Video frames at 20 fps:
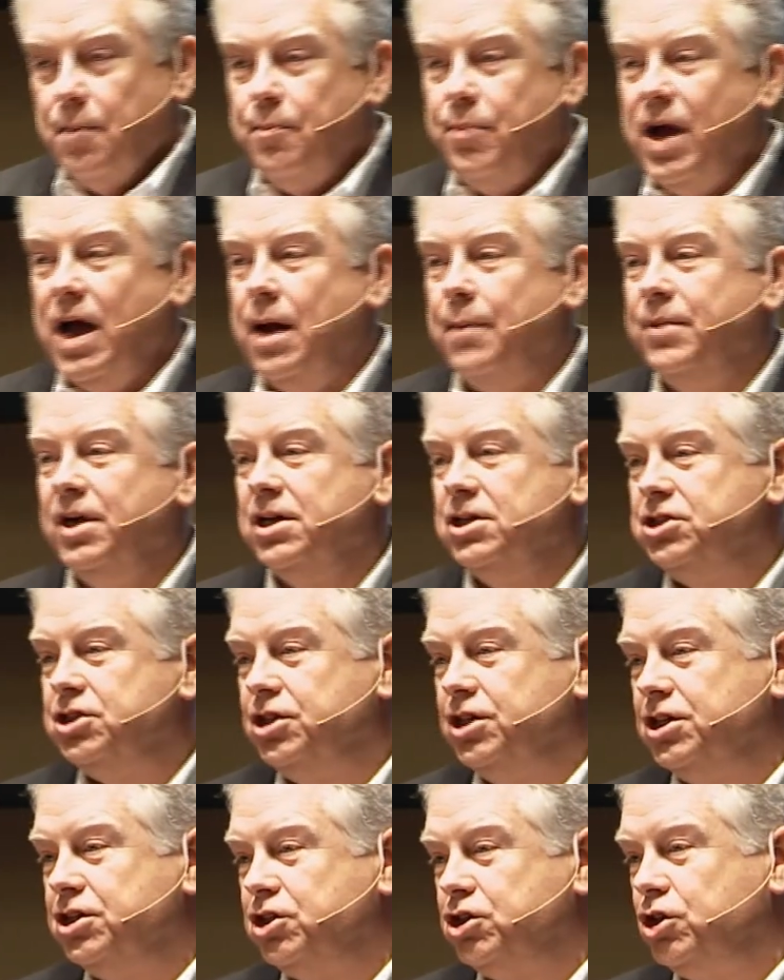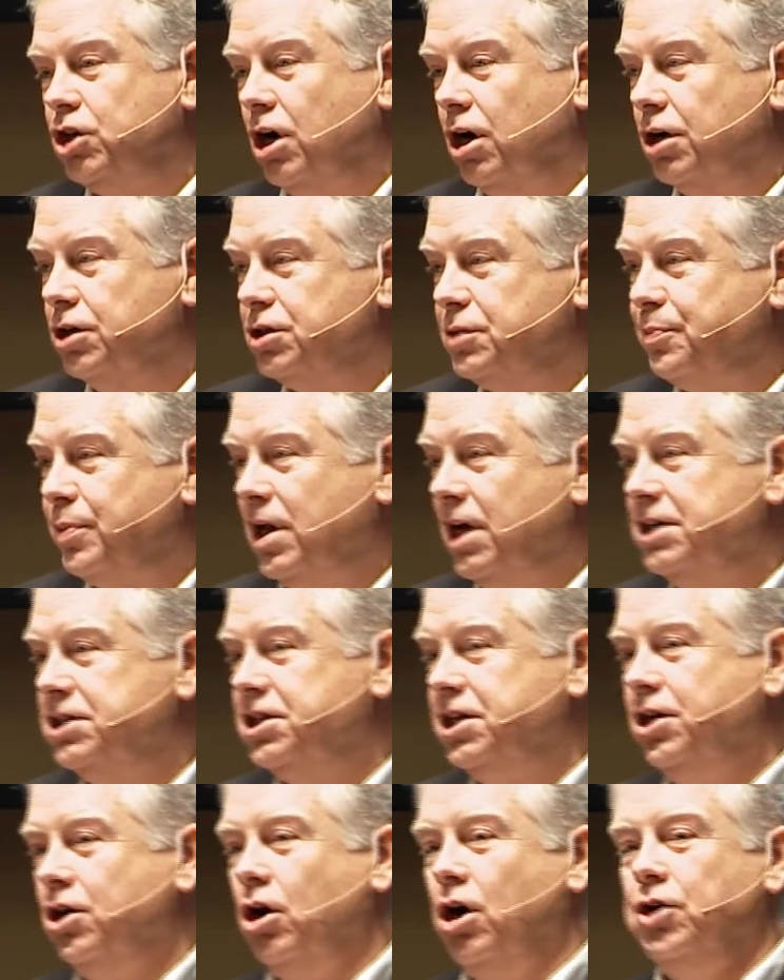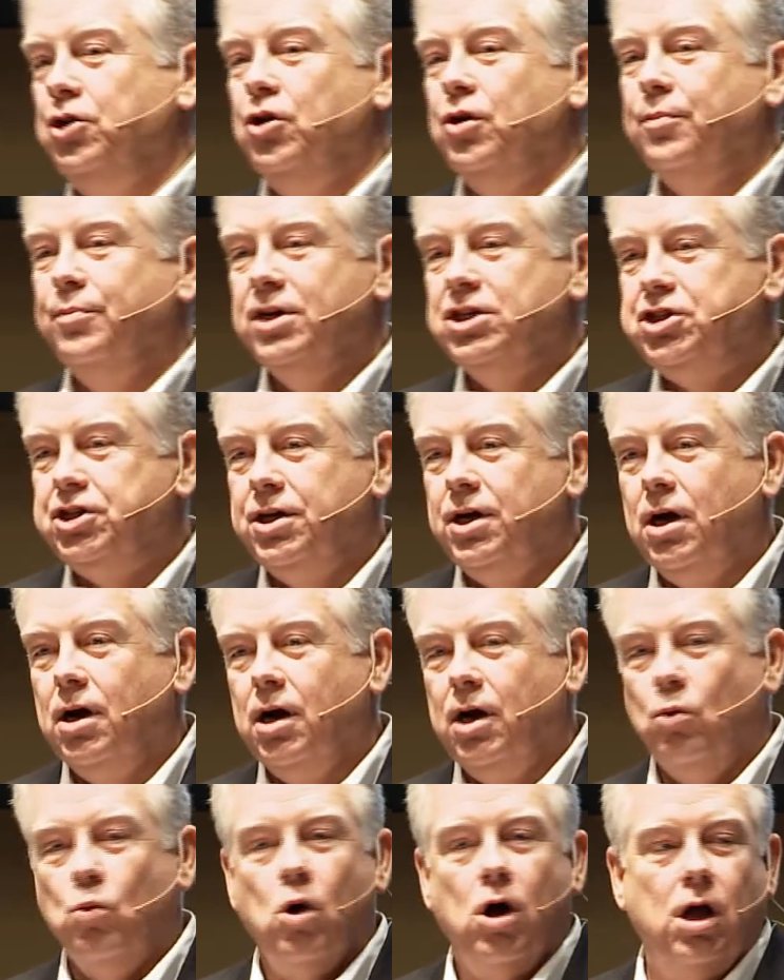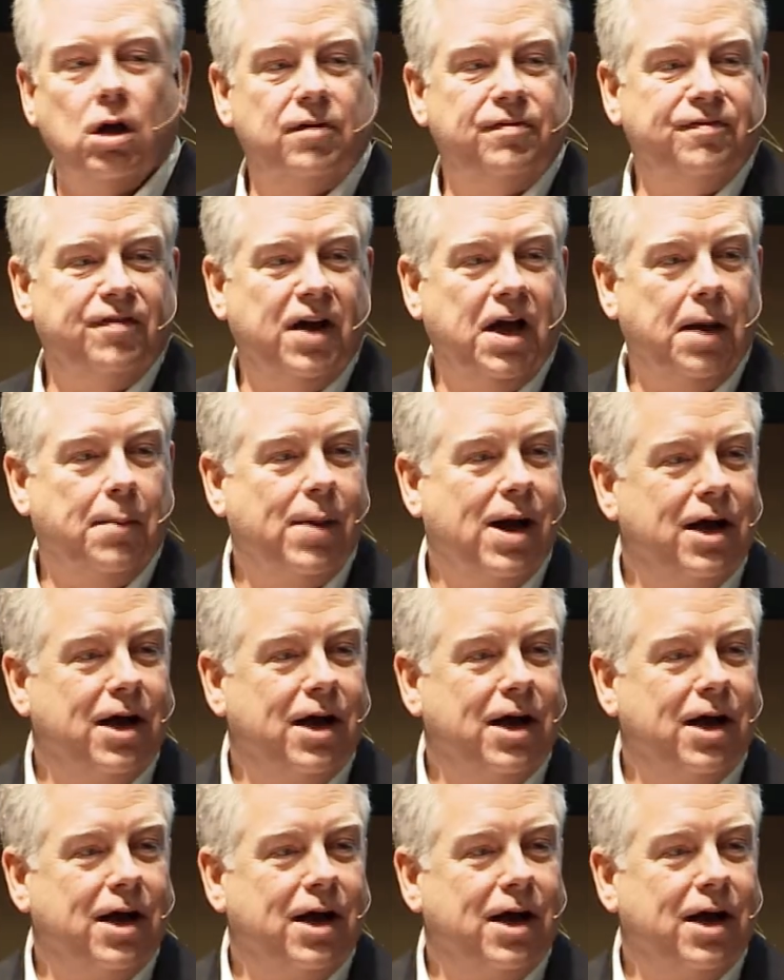BAM is this church placing on your missionary wall of fame.